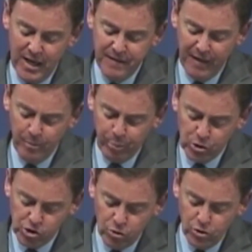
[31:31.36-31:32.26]
that the
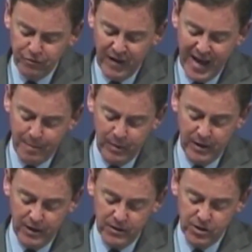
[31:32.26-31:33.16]
pursuit of
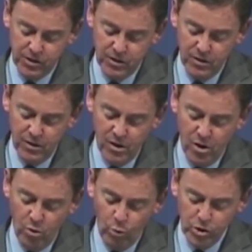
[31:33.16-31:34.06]
happiness
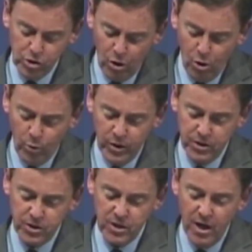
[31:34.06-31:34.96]
was
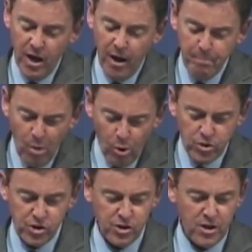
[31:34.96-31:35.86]
always a
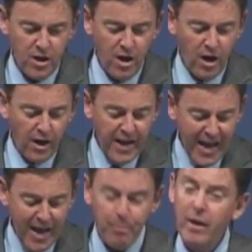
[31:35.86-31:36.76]
most
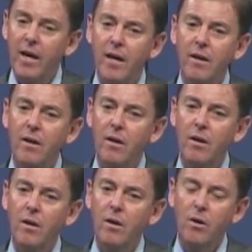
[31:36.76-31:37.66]
unhappy
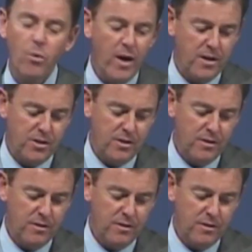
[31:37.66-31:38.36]
quest.